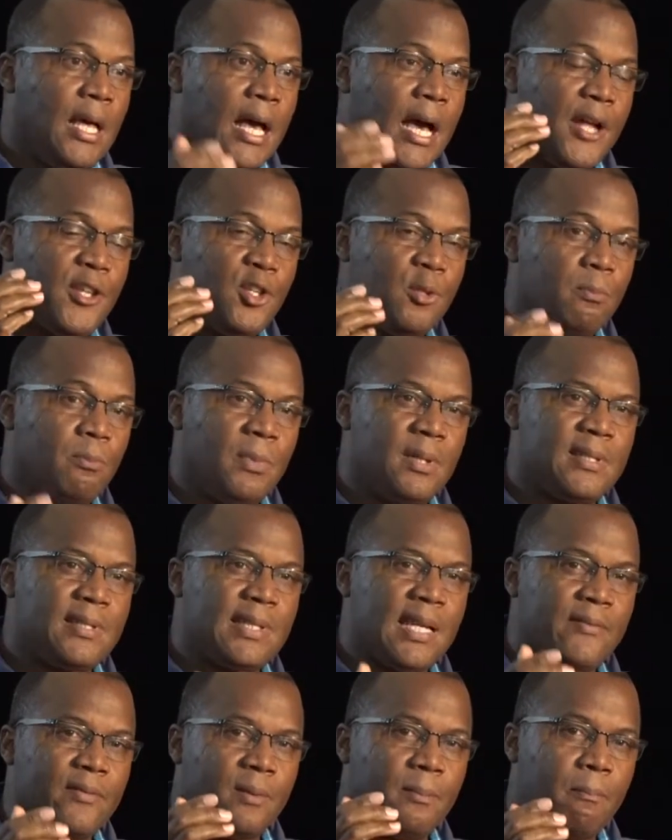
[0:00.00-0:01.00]
and you must
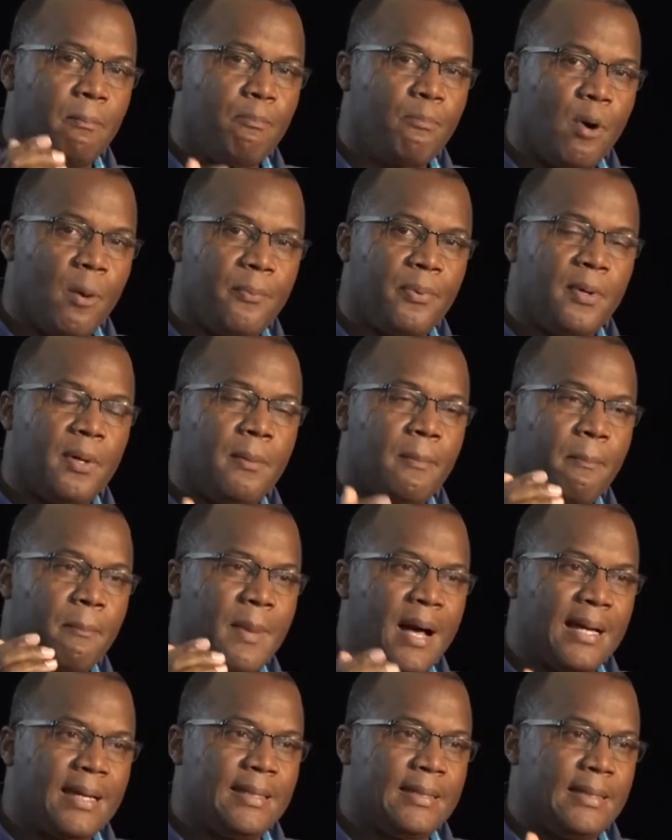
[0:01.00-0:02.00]
have a proper
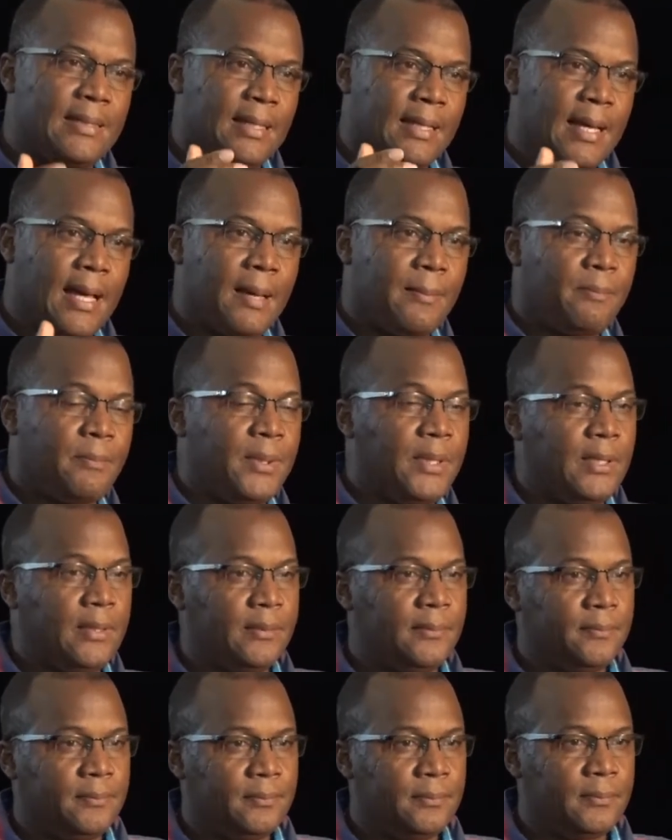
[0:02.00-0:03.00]
marketing
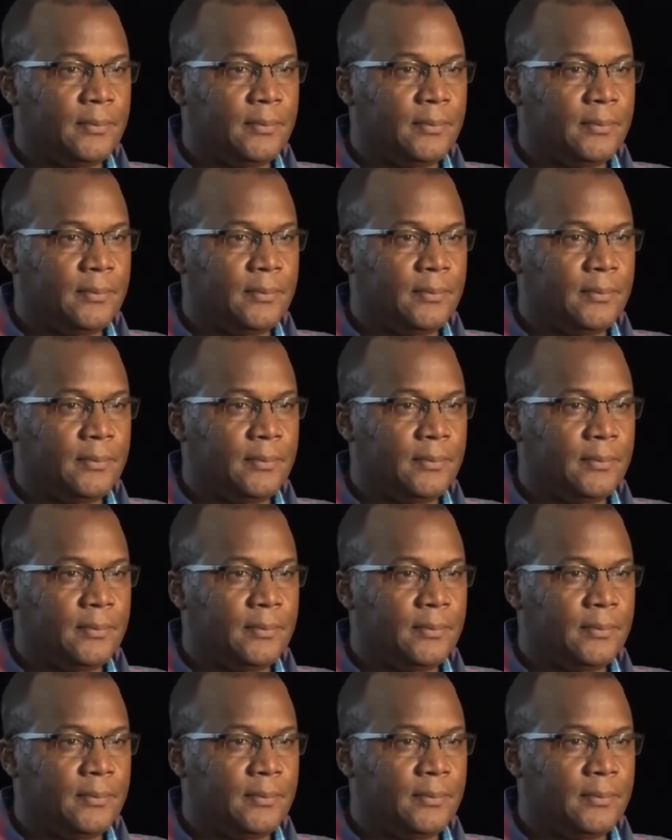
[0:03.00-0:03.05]
campaign.